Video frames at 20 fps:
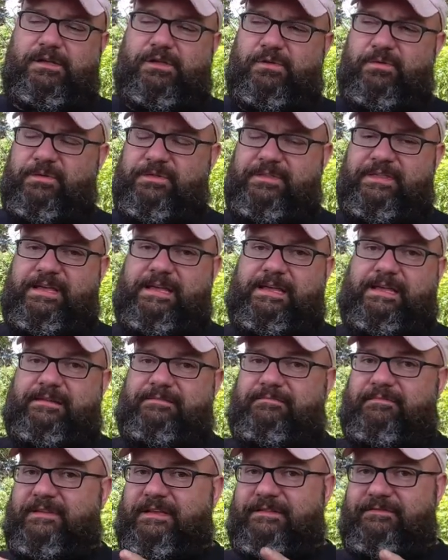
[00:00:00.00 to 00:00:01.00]
You'd think
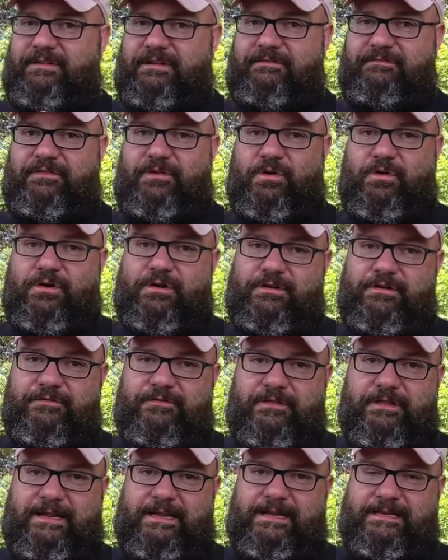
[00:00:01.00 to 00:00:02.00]
living in Florida
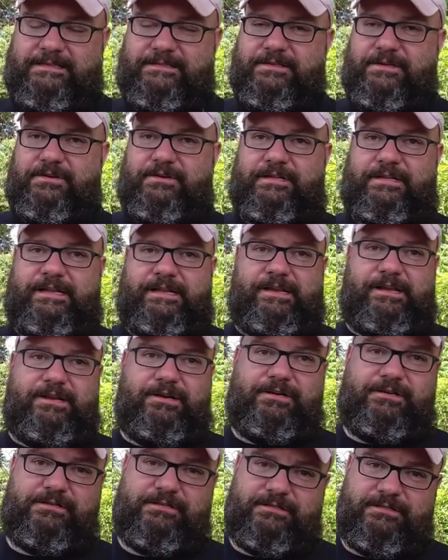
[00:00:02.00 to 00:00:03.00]
for the last 13
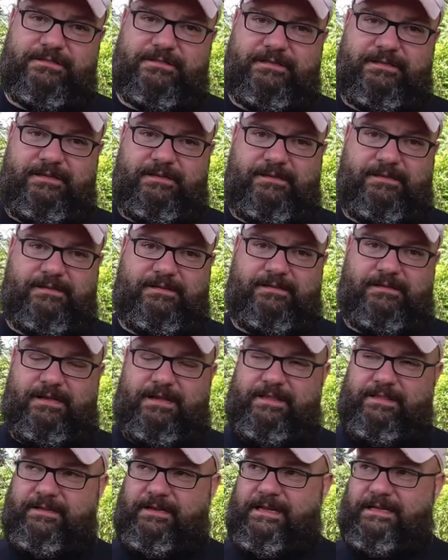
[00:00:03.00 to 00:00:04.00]
years,
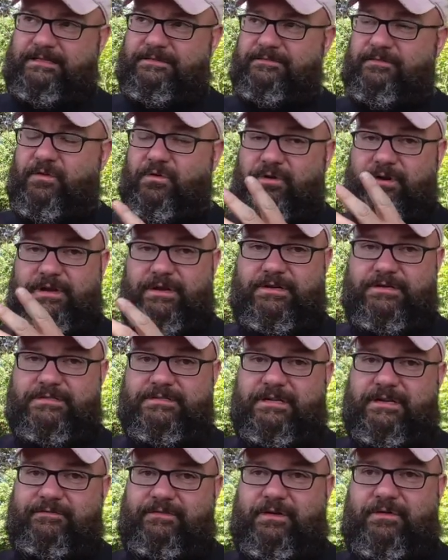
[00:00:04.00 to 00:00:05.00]
uh, the last four years
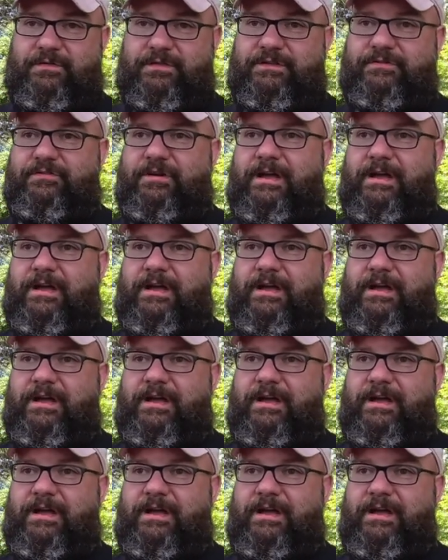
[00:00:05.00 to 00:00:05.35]
that I've owned the